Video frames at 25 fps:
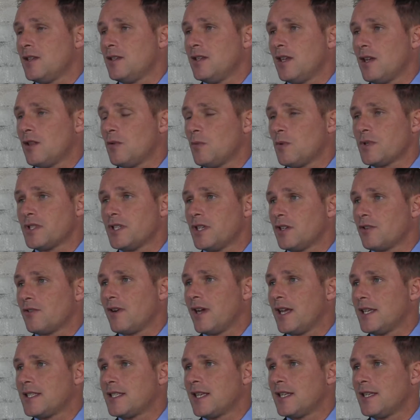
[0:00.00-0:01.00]
There wasn't a
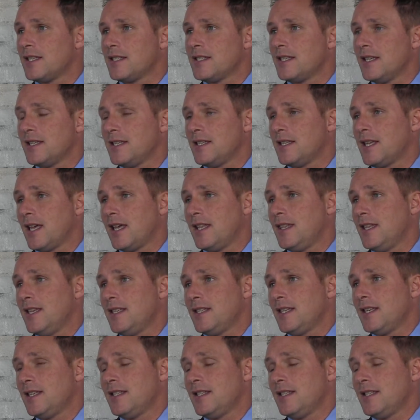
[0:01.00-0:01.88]
great attendance here today.